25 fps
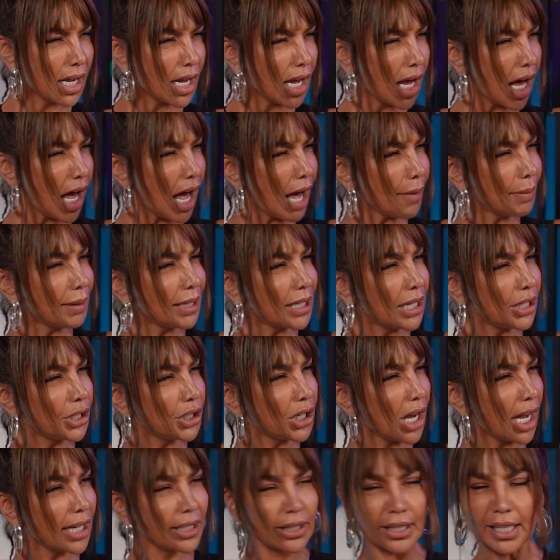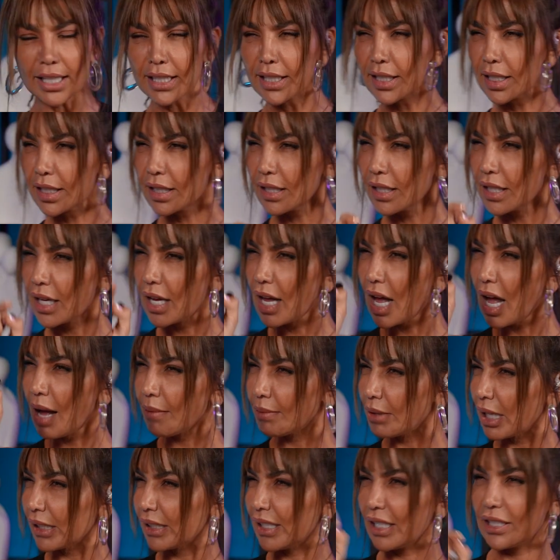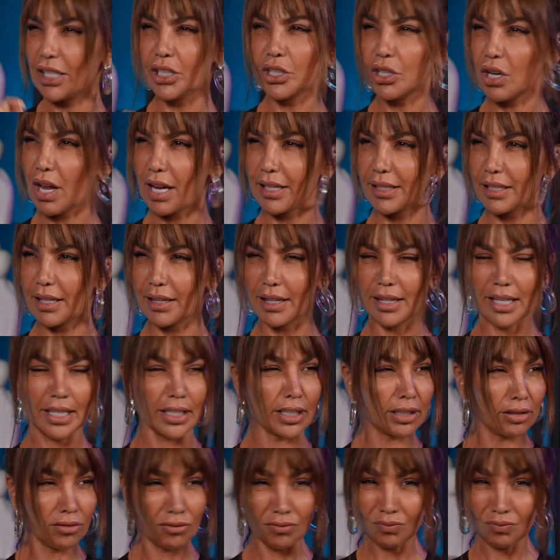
I'm going to shine this. I'm not going to shine in this.